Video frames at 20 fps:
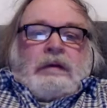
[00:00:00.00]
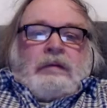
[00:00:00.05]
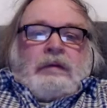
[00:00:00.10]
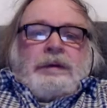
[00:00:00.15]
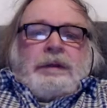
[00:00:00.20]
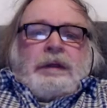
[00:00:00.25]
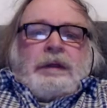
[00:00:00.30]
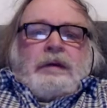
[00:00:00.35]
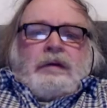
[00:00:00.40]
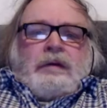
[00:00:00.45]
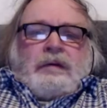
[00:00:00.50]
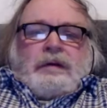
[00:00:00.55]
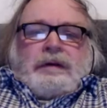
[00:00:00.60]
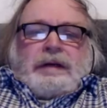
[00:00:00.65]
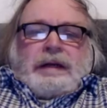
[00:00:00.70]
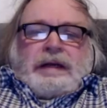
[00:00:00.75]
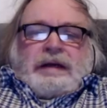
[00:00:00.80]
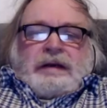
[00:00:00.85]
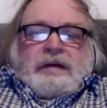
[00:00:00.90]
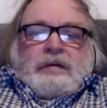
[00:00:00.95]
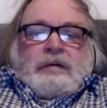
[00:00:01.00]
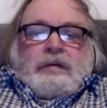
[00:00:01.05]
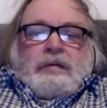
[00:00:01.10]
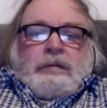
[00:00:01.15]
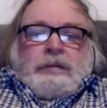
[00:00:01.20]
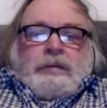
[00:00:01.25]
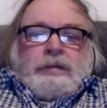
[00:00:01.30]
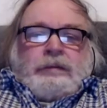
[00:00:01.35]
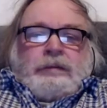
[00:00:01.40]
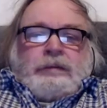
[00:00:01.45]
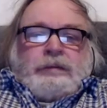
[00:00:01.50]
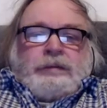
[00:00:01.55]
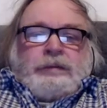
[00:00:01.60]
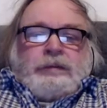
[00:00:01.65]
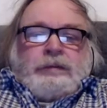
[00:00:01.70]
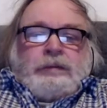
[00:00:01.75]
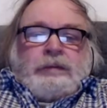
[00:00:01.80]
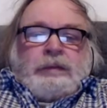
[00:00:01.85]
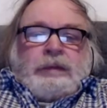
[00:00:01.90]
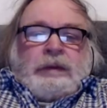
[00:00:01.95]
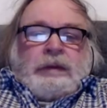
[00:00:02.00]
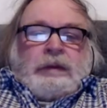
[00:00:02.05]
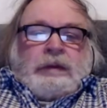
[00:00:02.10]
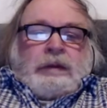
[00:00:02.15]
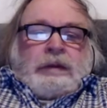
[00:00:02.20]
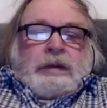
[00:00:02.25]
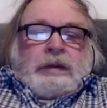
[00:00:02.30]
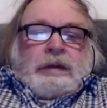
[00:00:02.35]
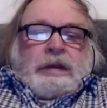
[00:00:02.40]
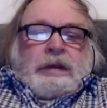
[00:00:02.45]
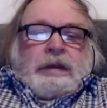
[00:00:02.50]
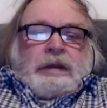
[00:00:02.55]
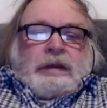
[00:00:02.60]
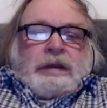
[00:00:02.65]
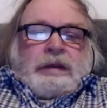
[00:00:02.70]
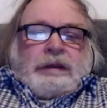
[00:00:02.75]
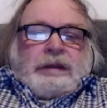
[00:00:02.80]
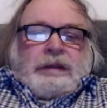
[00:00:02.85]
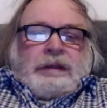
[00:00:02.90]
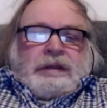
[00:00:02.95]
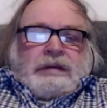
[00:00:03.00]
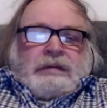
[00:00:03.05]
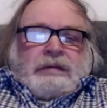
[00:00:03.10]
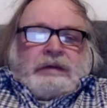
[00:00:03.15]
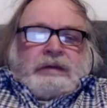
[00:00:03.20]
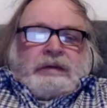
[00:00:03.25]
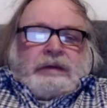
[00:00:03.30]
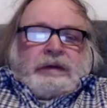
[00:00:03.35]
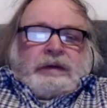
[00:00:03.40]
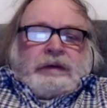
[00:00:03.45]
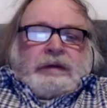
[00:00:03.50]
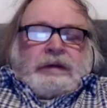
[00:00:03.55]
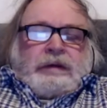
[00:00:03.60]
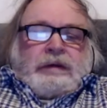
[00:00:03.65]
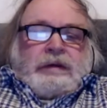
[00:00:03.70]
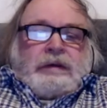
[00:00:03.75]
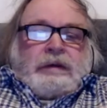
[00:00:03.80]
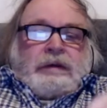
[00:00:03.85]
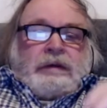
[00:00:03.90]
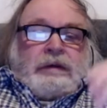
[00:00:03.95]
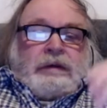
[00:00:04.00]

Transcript: I want to look now at some of the